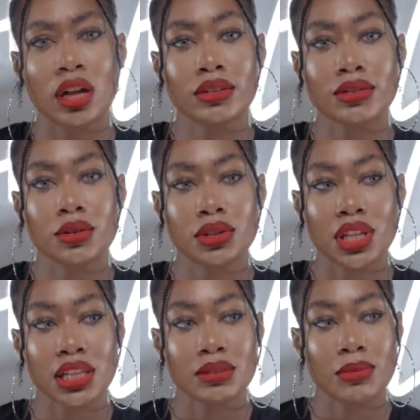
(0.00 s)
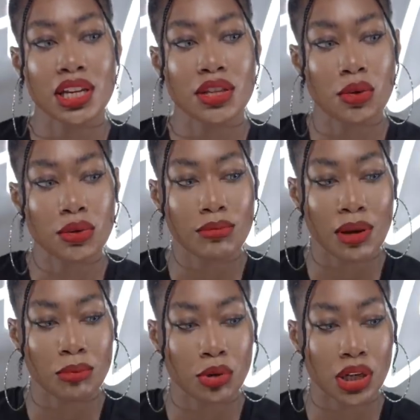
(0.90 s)
All of those things, making those
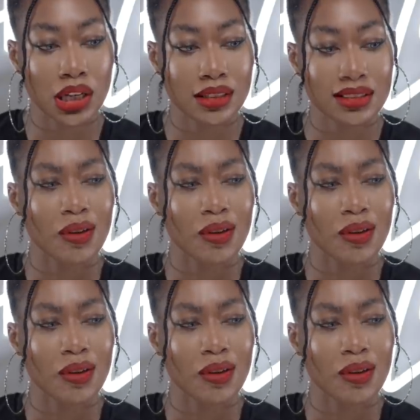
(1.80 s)
memories,